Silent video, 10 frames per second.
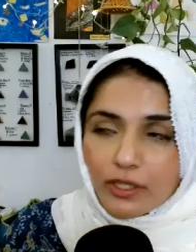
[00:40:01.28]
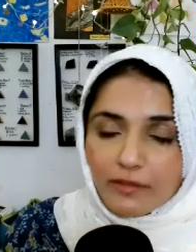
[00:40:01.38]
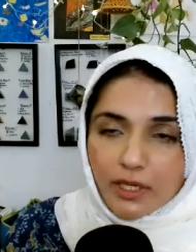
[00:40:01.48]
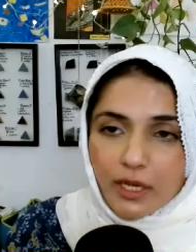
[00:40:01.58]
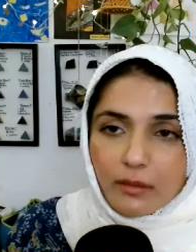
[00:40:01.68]
you'll
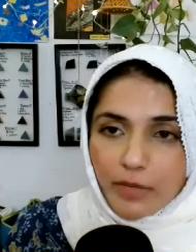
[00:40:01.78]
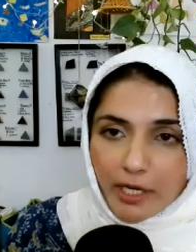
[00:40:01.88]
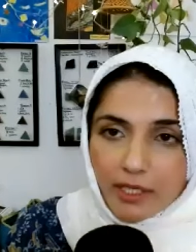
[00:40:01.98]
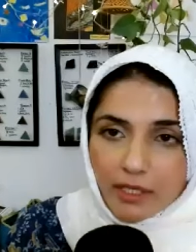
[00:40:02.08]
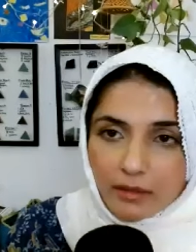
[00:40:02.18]
never get
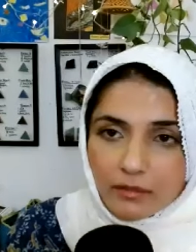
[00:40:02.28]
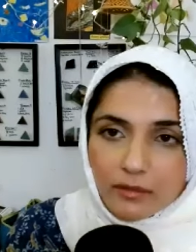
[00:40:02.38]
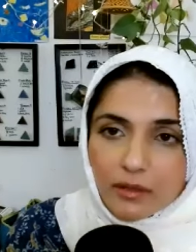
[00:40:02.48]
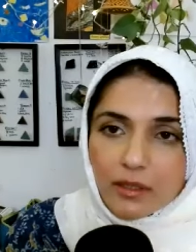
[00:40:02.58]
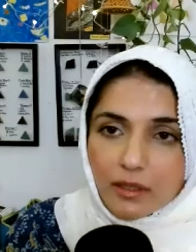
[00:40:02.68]
married,
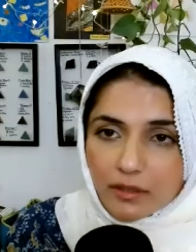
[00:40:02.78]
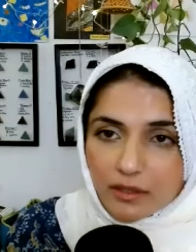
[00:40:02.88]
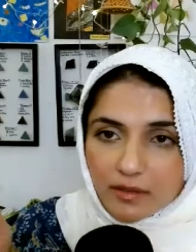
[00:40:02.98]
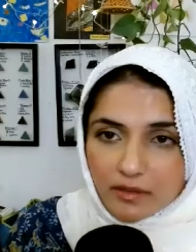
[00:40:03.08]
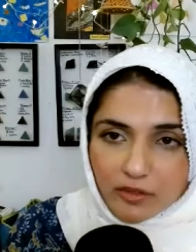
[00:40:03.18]

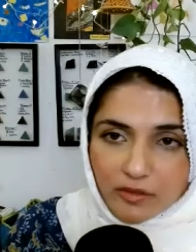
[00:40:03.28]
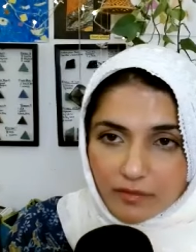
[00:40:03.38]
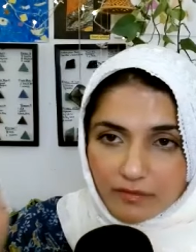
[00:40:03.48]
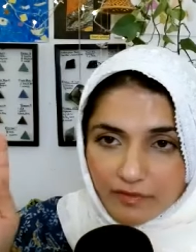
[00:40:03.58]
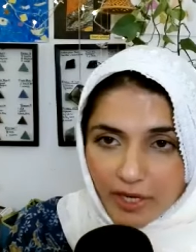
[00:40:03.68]
this is just
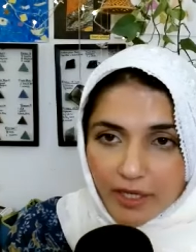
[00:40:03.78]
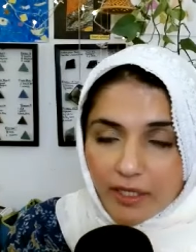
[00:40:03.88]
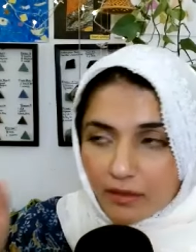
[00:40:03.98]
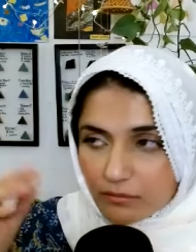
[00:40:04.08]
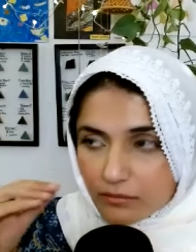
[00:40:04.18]
a
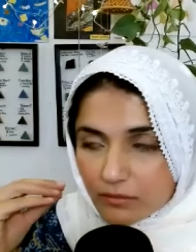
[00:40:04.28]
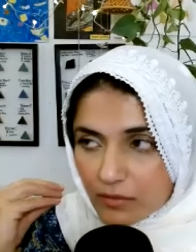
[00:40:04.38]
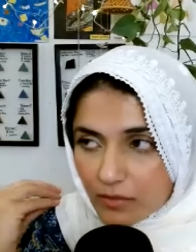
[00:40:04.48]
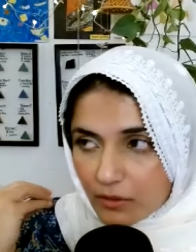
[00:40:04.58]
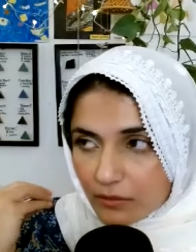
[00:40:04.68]
very
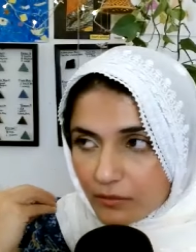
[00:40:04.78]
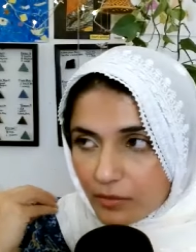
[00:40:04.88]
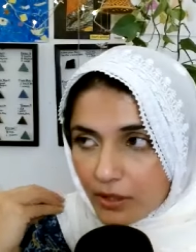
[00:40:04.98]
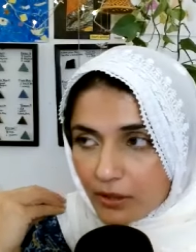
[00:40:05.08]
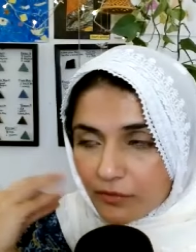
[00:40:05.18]

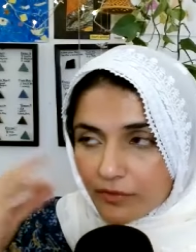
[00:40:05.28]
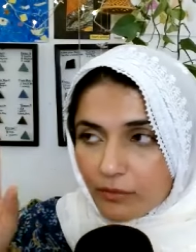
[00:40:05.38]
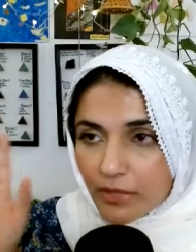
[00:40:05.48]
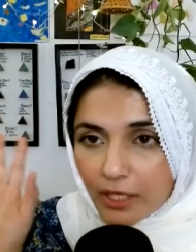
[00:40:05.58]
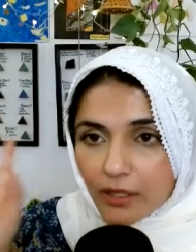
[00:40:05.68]
run of the
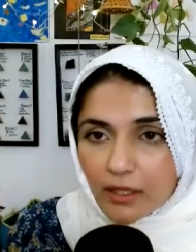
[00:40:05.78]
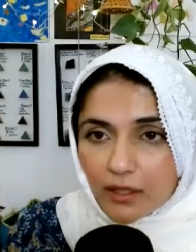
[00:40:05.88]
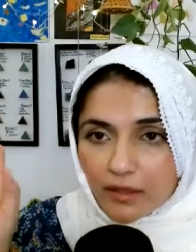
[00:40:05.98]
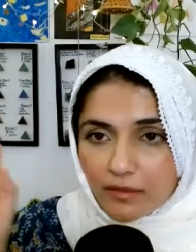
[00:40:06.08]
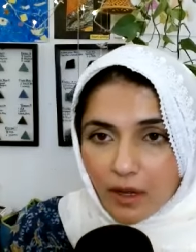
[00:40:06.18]
mill
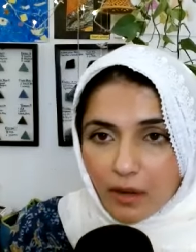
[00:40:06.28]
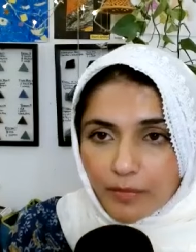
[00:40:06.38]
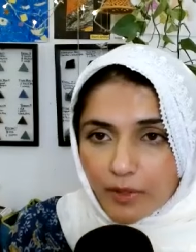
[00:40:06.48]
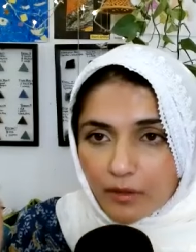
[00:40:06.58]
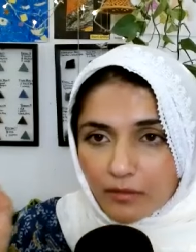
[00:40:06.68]

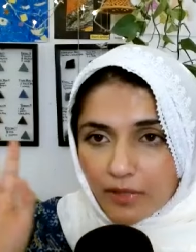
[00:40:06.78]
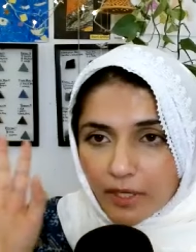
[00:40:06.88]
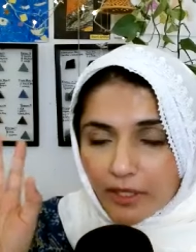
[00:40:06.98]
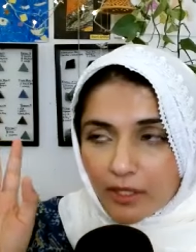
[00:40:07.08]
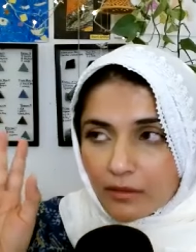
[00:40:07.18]
example,
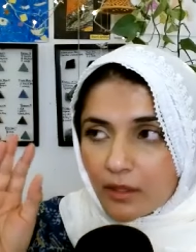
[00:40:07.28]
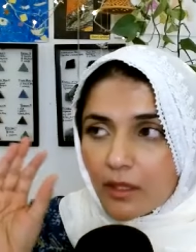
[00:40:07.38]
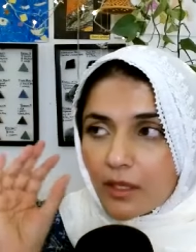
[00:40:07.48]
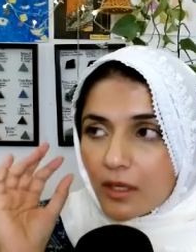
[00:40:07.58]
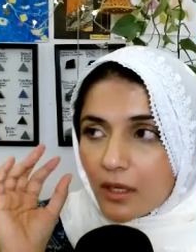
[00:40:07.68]
very,
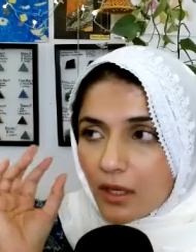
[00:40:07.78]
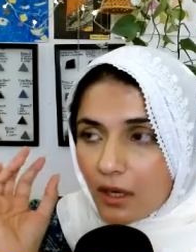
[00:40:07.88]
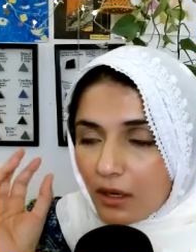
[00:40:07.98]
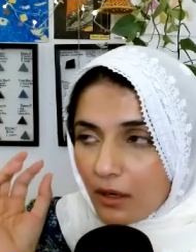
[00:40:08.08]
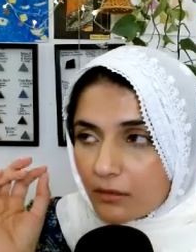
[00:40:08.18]

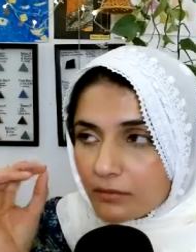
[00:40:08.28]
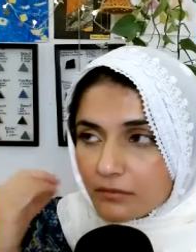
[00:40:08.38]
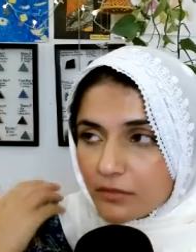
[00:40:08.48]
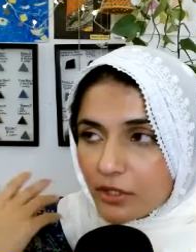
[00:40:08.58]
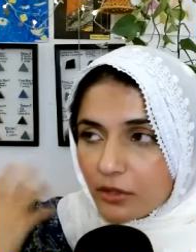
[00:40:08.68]

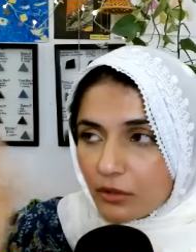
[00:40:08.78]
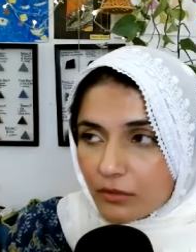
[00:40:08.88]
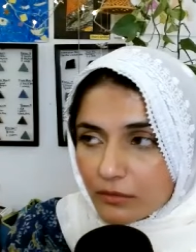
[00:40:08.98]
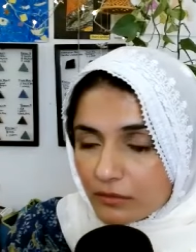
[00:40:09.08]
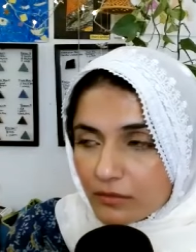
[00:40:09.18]
um, you
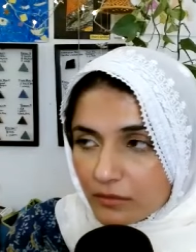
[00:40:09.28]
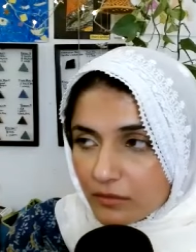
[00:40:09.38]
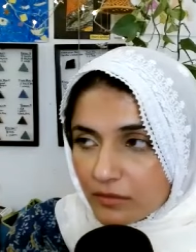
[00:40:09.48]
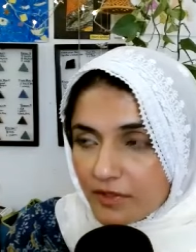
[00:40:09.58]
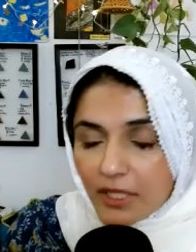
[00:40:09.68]
know,
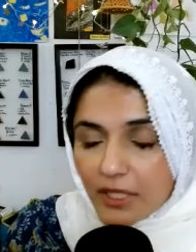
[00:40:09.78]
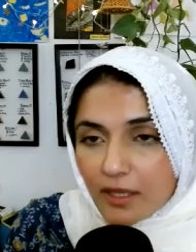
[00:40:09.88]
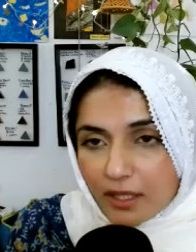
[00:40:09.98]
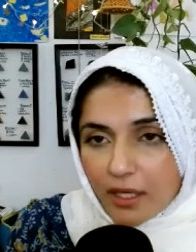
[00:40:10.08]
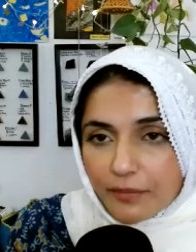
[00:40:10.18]

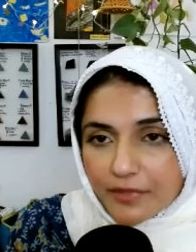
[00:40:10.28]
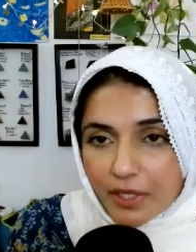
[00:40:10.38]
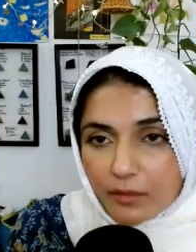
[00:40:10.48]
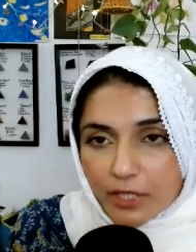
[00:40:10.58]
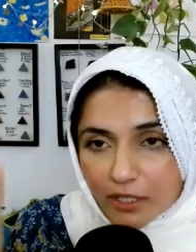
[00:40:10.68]
silly thing I'm
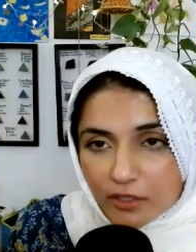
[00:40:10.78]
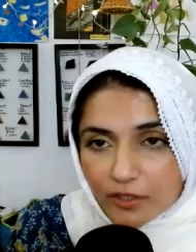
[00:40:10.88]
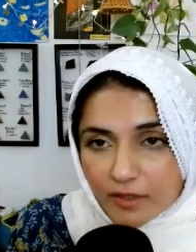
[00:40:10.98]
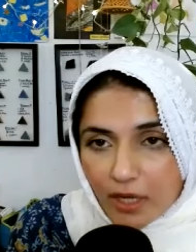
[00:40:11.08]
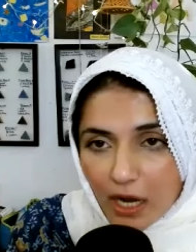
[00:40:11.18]
saying, but it's
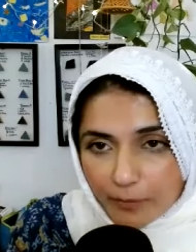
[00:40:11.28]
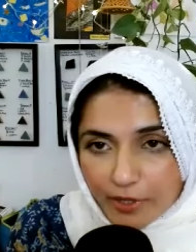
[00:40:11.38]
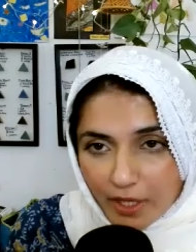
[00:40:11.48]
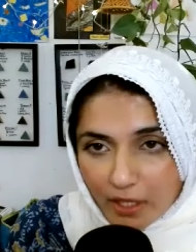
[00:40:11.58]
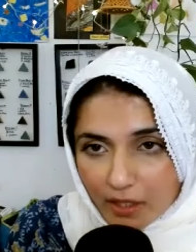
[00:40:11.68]
just a
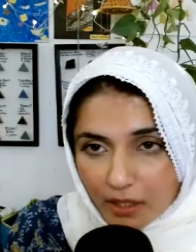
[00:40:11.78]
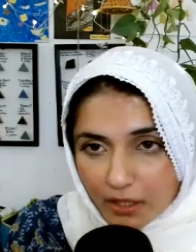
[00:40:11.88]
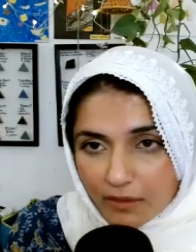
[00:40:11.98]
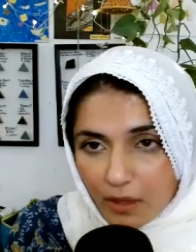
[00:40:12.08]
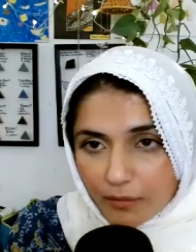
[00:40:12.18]
hypothetical
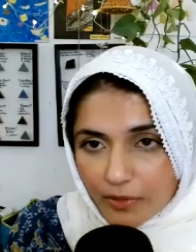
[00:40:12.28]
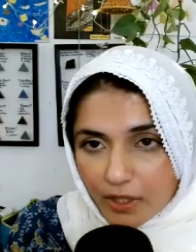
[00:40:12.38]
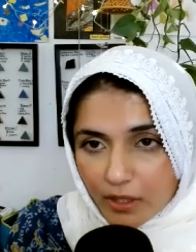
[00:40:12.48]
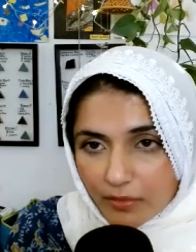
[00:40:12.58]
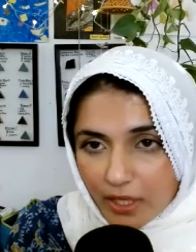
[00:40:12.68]
example
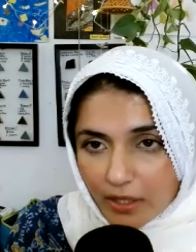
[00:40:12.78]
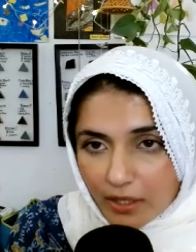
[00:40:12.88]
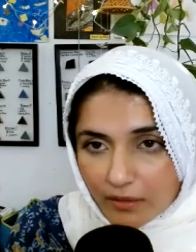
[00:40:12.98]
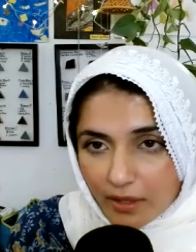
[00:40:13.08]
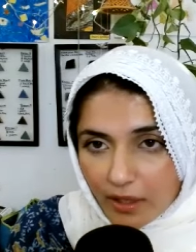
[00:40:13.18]
that I'm
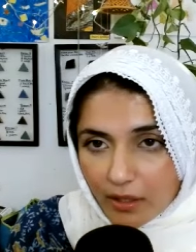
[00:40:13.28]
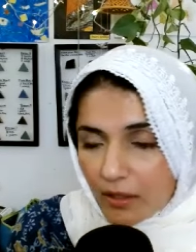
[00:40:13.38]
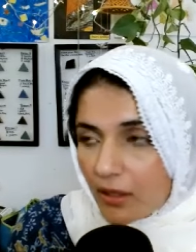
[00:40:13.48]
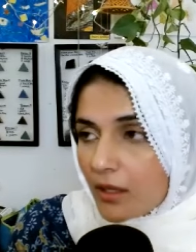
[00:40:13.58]
getting, saying.